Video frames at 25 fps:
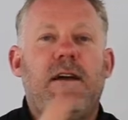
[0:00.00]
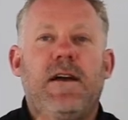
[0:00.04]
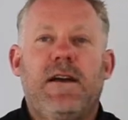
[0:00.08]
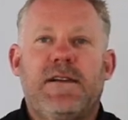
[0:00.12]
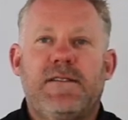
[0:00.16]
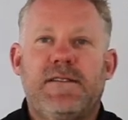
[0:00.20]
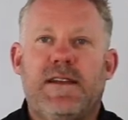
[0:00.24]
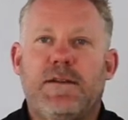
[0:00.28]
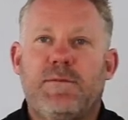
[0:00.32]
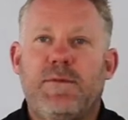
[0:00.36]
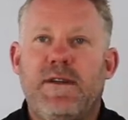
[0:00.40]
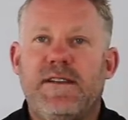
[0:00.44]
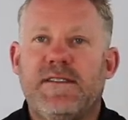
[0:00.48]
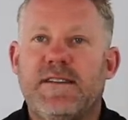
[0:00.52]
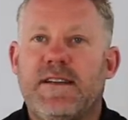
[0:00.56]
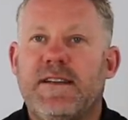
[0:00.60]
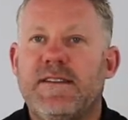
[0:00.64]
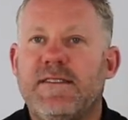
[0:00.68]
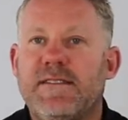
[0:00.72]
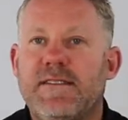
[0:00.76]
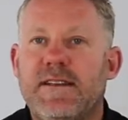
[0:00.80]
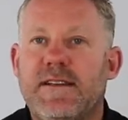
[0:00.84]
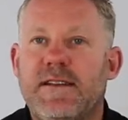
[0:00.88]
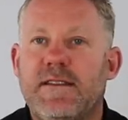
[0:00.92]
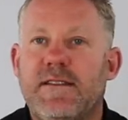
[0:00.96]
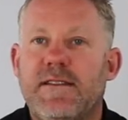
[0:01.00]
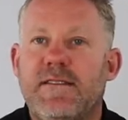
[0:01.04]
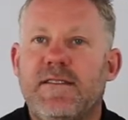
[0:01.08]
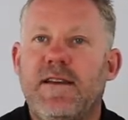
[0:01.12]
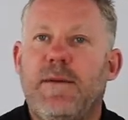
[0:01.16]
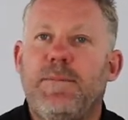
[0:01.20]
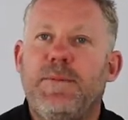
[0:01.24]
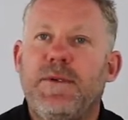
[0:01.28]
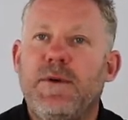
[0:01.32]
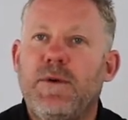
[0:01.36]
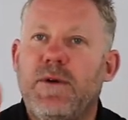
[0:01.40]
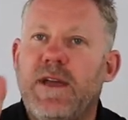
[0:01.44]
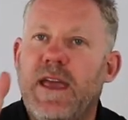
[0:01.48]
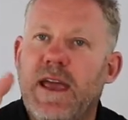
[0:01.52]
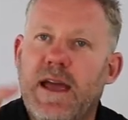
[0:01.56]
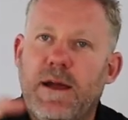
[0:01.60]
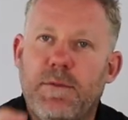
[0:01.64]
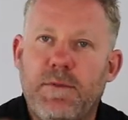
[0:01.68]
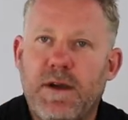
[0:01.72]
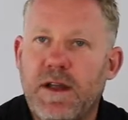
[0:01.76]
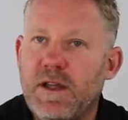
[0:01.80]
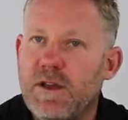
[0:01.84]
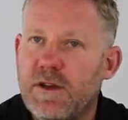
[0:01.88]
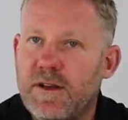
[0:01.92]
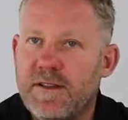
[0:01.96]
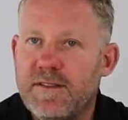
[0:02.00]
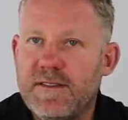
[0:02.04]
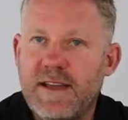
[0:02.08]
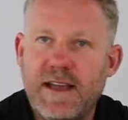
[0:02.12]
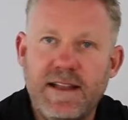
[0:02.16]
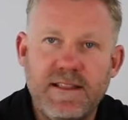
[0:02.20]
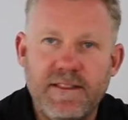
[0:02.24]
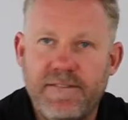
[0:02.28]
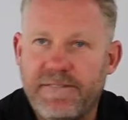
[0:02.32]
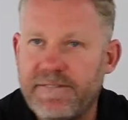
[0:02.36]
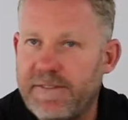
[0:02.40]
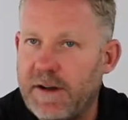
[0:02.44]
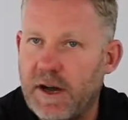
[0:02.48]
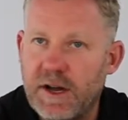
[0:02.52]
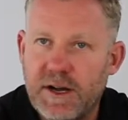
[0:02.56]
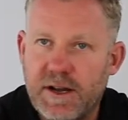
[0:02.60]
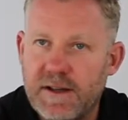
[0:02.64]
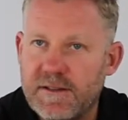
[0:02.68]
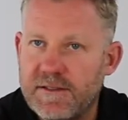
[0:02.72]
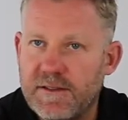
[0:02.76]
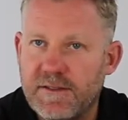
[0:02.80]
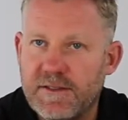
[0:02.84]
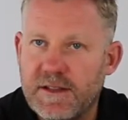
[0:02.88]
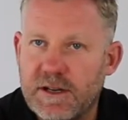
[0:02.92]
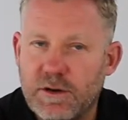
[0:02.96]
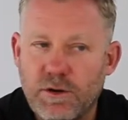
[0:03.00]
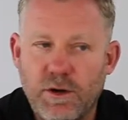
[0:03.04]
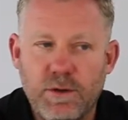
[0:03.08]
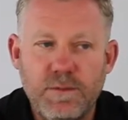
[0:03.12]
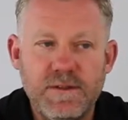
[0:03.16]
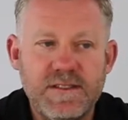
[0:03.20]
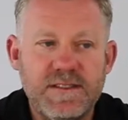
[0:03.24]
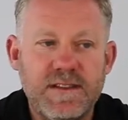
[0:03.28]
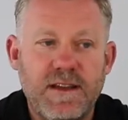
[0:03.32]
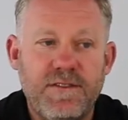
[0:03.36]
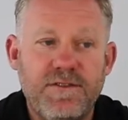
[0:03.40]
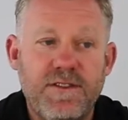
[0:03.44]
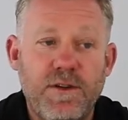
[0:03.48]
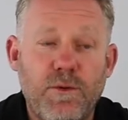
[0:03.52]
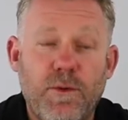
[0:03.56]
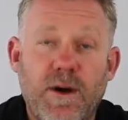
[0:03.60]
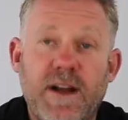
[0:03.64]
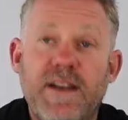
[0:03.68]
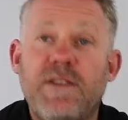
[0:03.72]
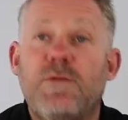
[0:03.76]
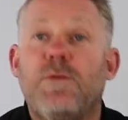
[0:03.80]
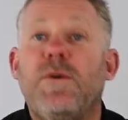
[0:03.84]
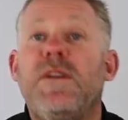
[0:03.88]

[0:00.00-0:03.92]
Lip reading: So that means it can sit at the top of your camera. You can take the photos of the normal stuff you want.